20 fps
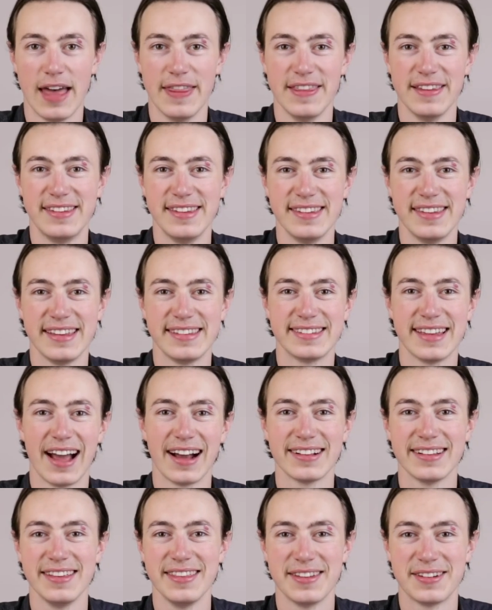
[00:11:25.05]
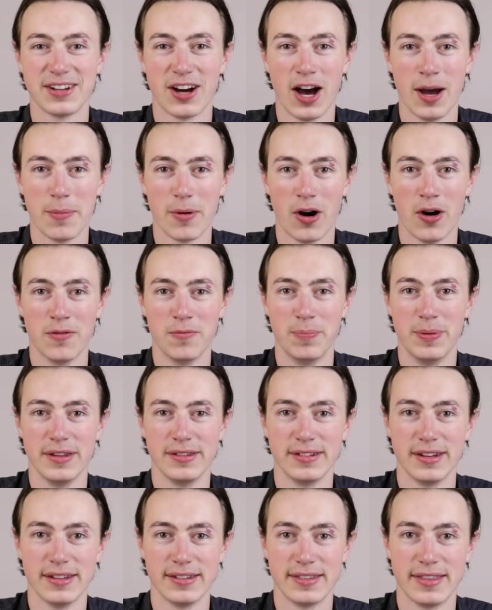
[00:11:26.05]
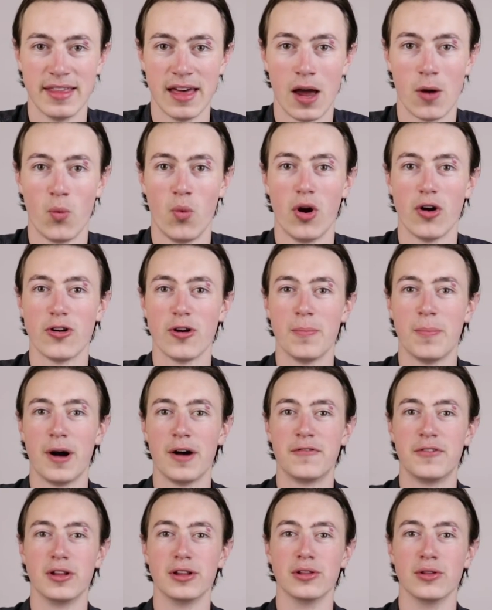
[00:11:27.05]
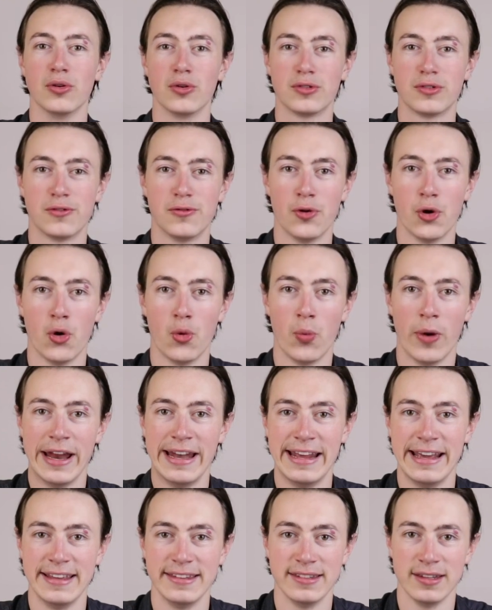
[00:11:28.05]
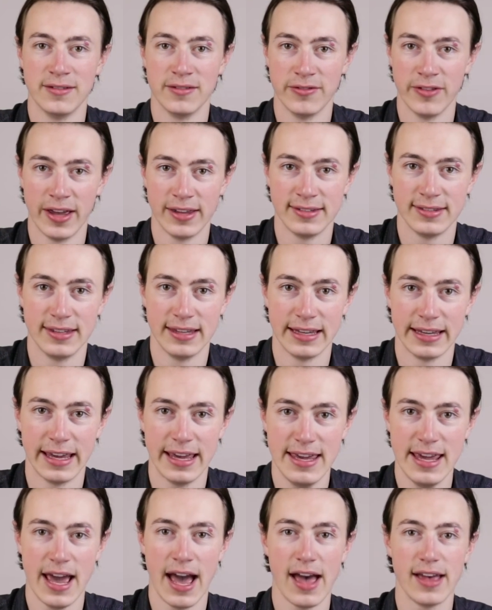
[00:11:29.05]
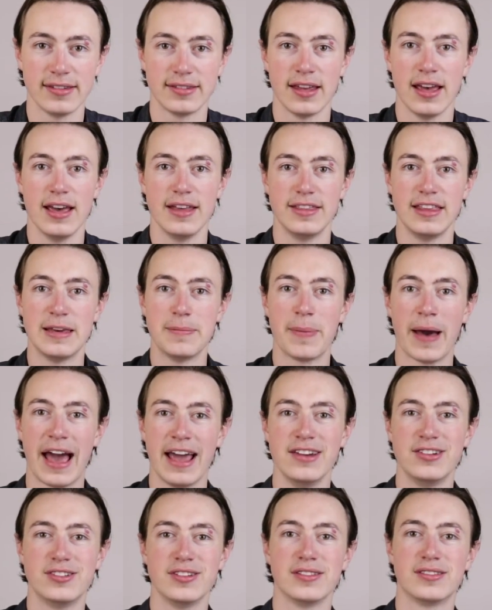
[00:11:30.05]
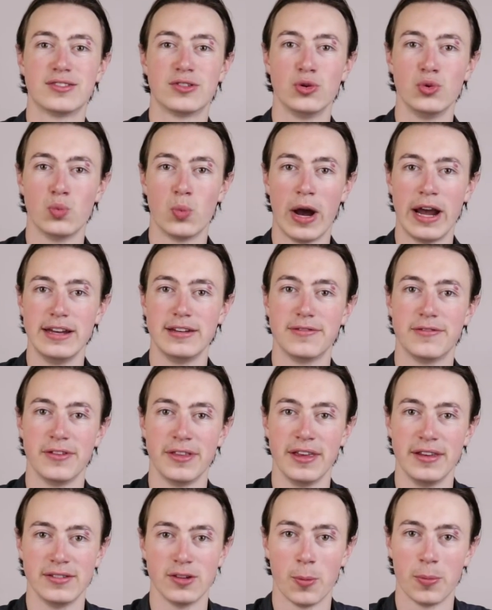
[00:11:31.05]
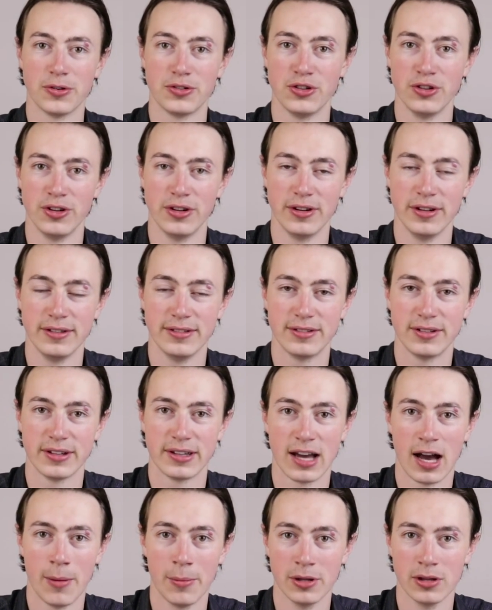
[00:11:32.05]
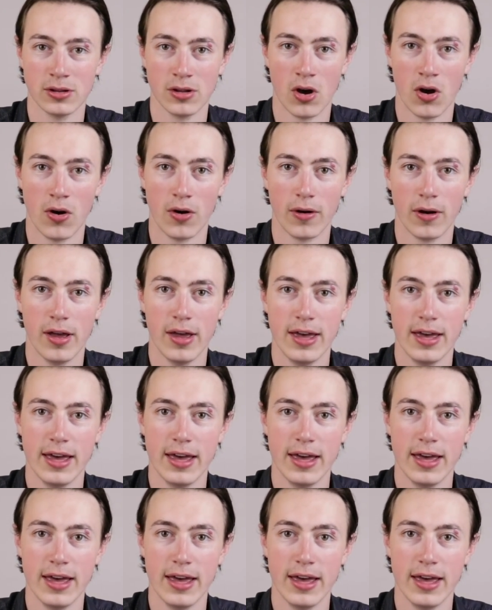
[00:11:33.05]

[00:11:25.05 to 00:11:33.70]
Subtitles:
And this is exactly the type of business that Warren Buffett looks for when he's investing. He has the patience to wait for these opportunities to come along.